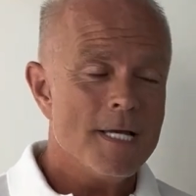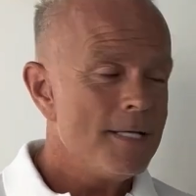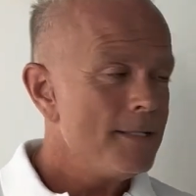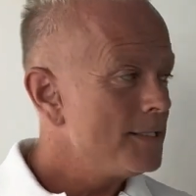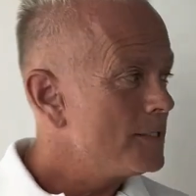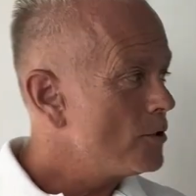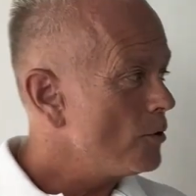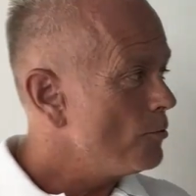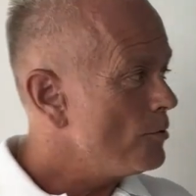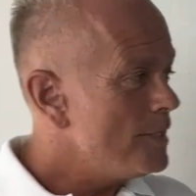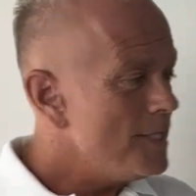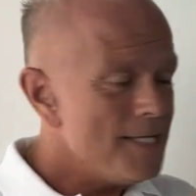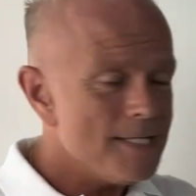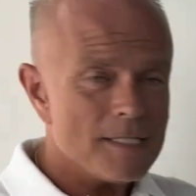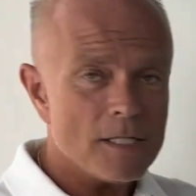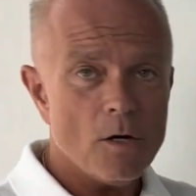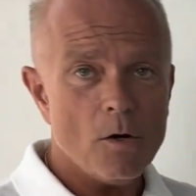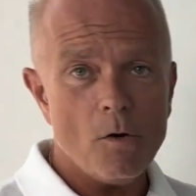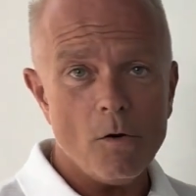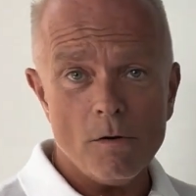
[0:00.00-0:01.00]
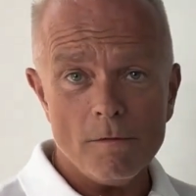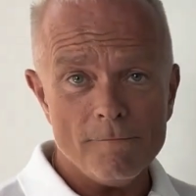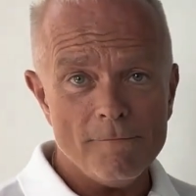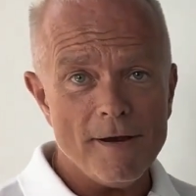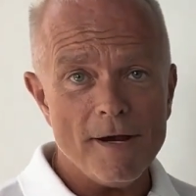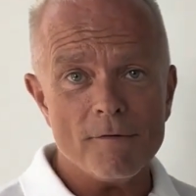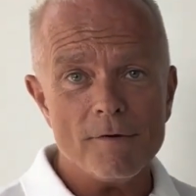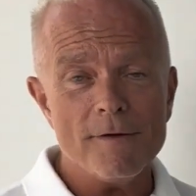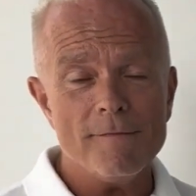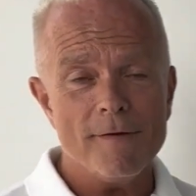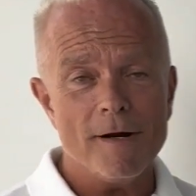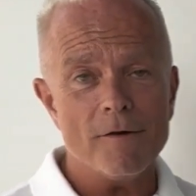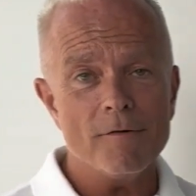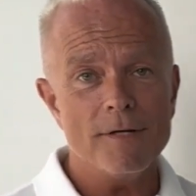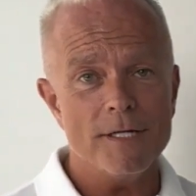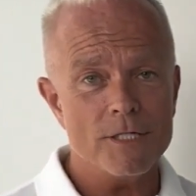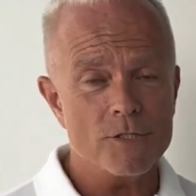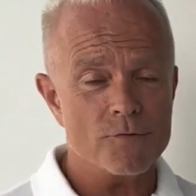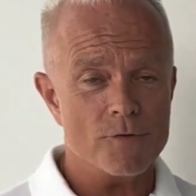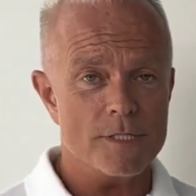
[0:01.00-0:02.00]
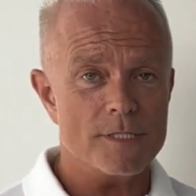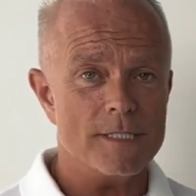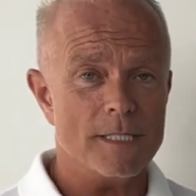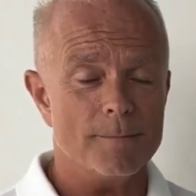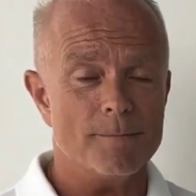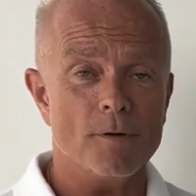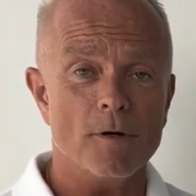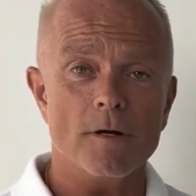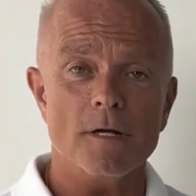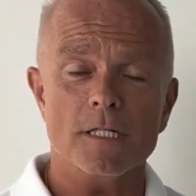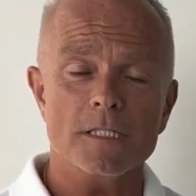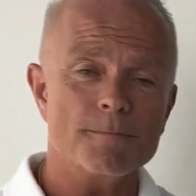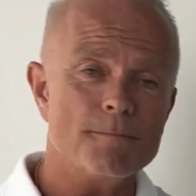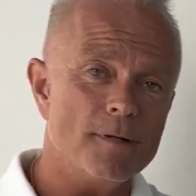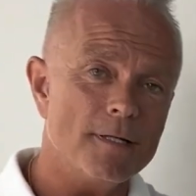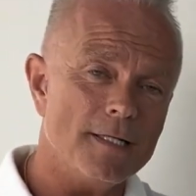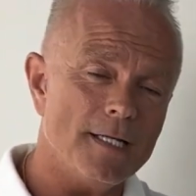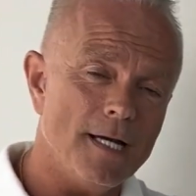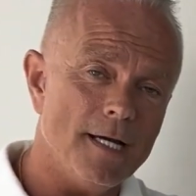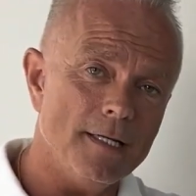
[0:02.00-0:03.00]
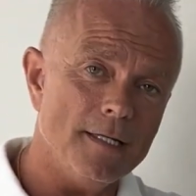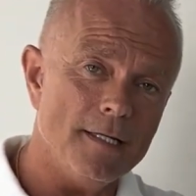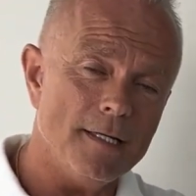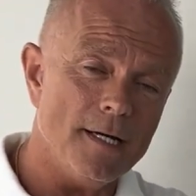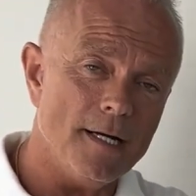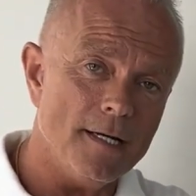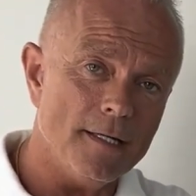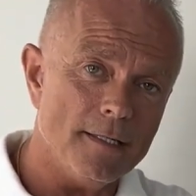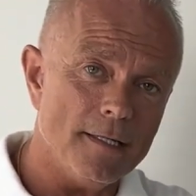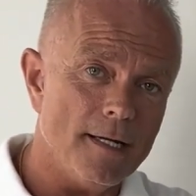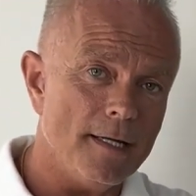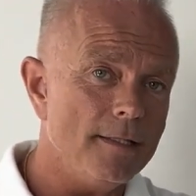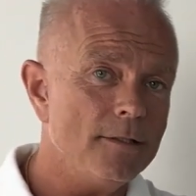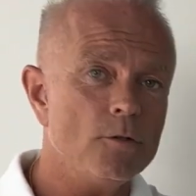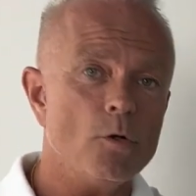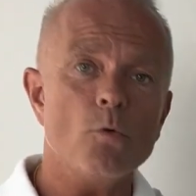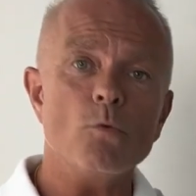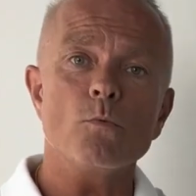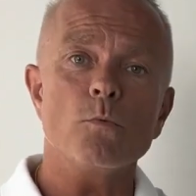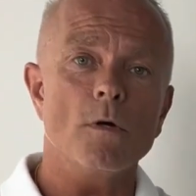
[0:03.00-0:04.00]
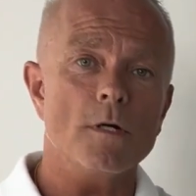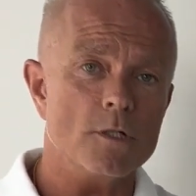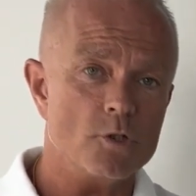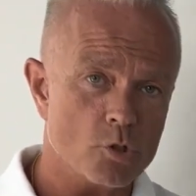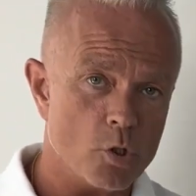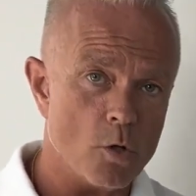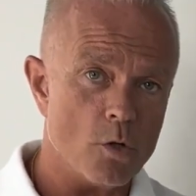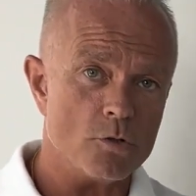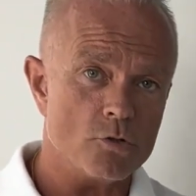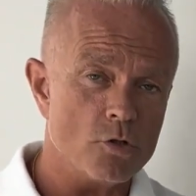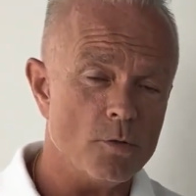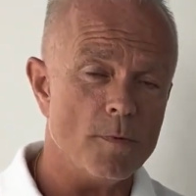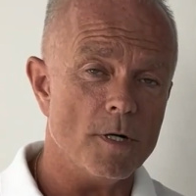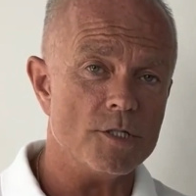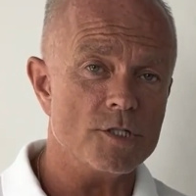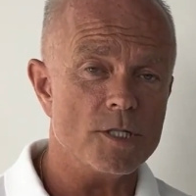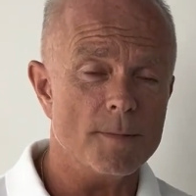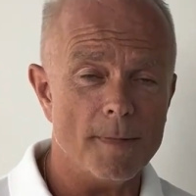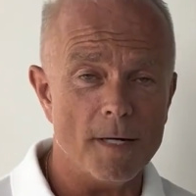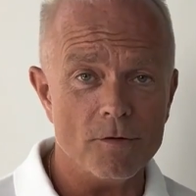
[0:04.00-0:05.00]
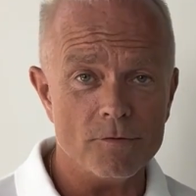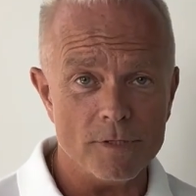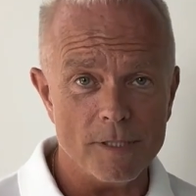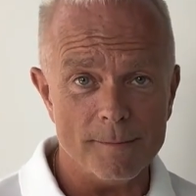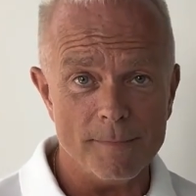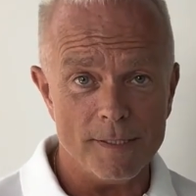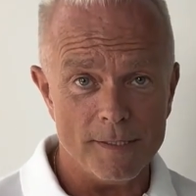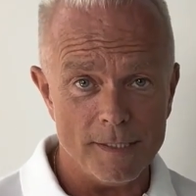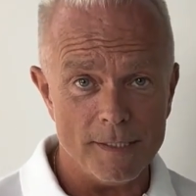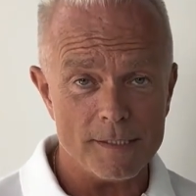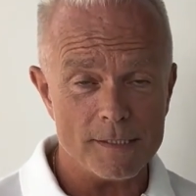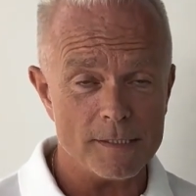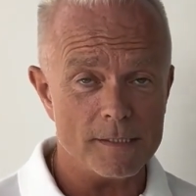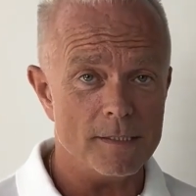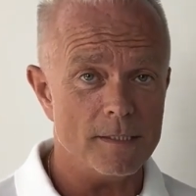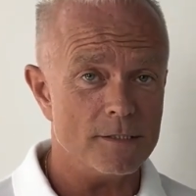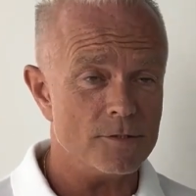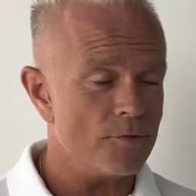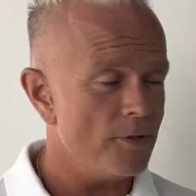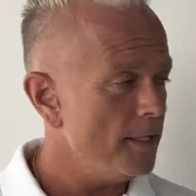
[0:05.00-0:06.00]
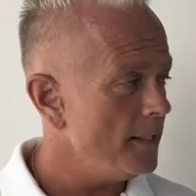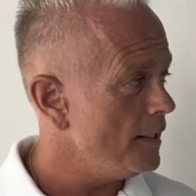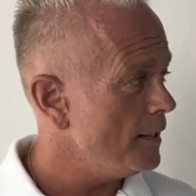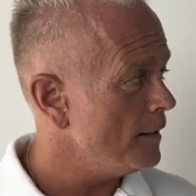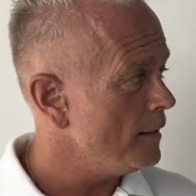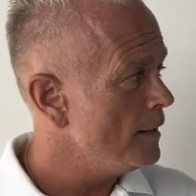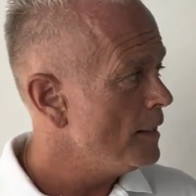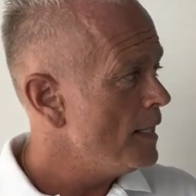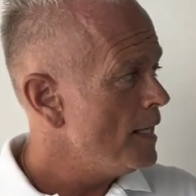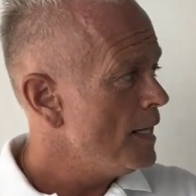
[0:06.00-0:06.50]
So these are all very, very interesting products, but I don't want to talk too much about them in this training.